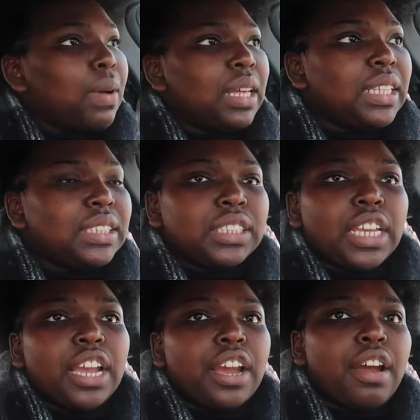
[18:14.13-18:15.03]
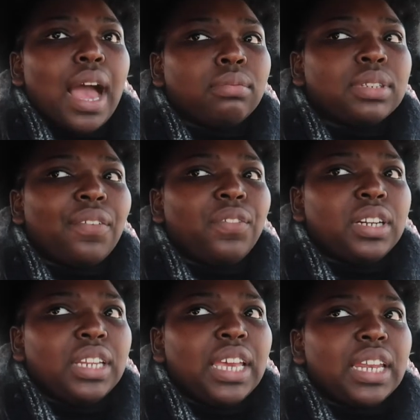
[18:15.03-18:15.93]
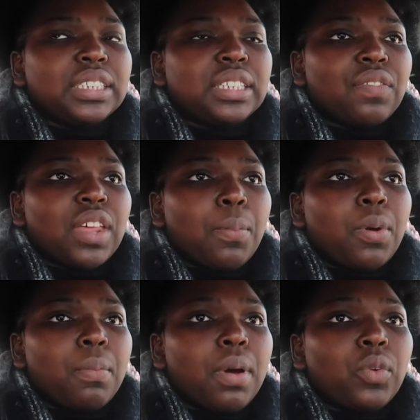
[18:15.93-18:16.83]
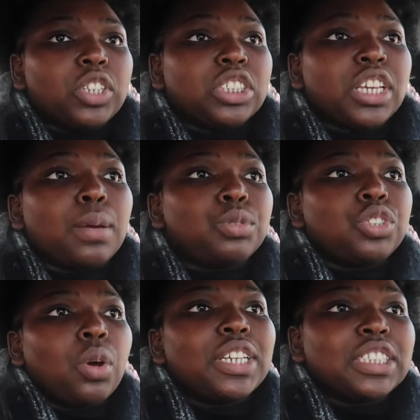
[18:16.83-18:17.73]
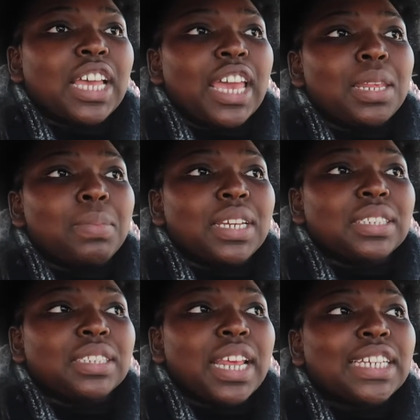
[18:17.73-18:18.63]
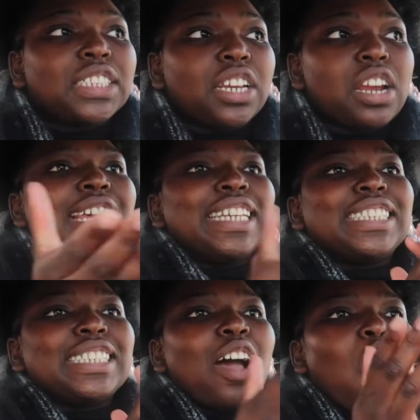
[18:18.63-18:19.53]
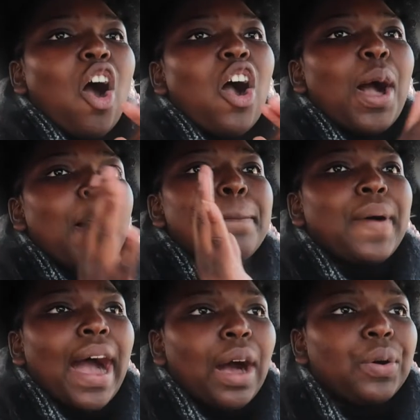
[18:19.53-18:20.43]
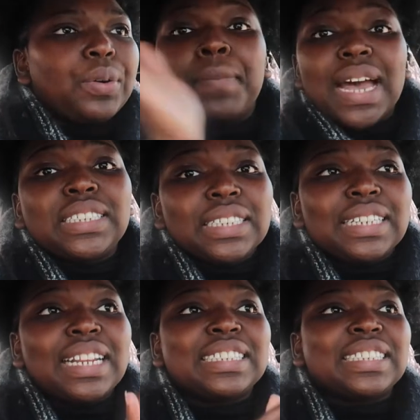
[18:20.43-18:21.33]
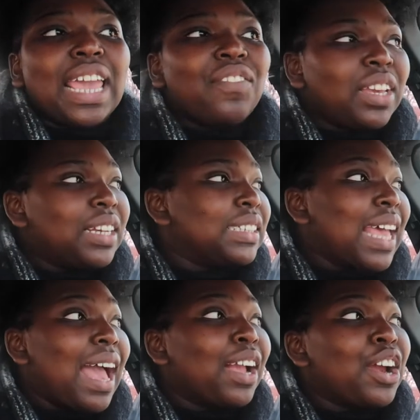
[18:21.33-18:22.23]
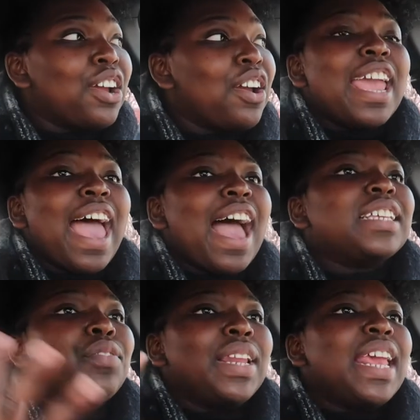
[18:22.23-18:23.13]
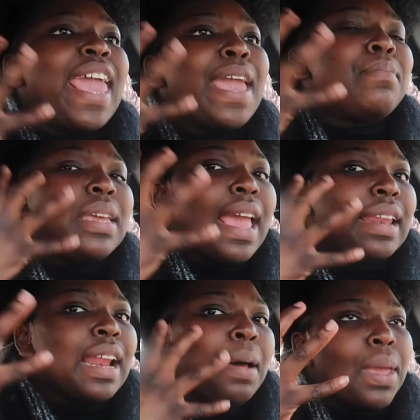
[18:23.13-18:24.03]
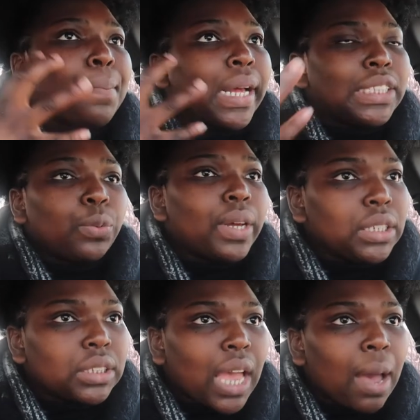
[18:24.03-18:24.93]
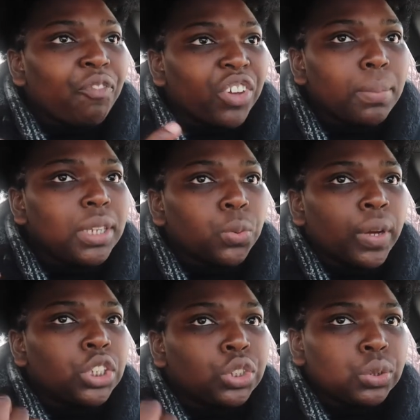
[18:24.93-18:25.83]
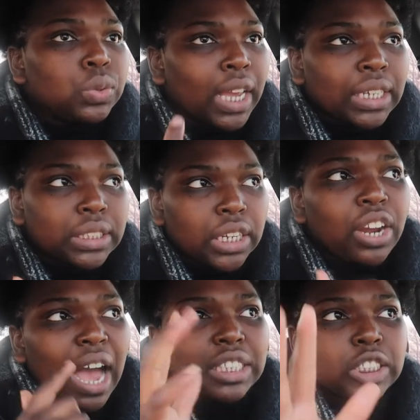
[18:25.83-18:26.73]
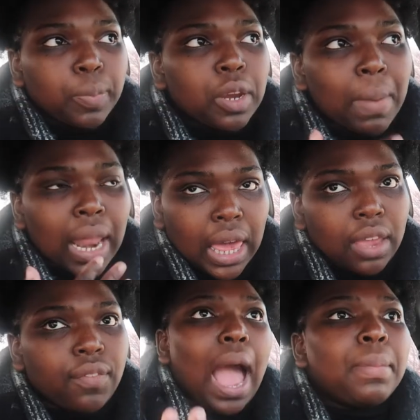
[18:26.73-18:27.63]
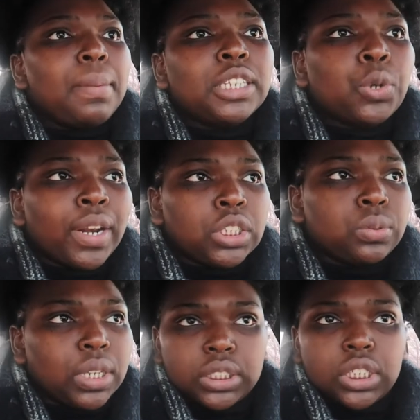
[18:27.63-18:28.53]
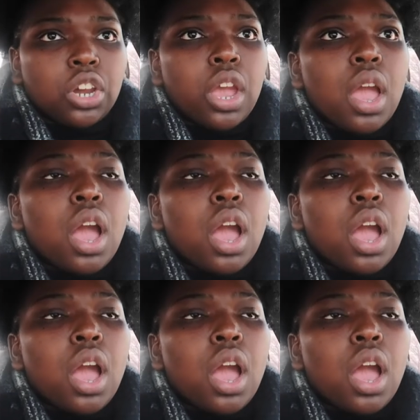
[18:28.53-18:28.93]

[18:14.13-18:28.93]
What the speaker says: But this year I'm definitely getting stuff that I put on my wish list, and I'm so excited, because next year it's all about budgeting and saving. Because a girl, it hasn't really hit me yet that I'm in my 20s. I'm finna be 22 next year, God spare my life. I'm gonna be 22 next year.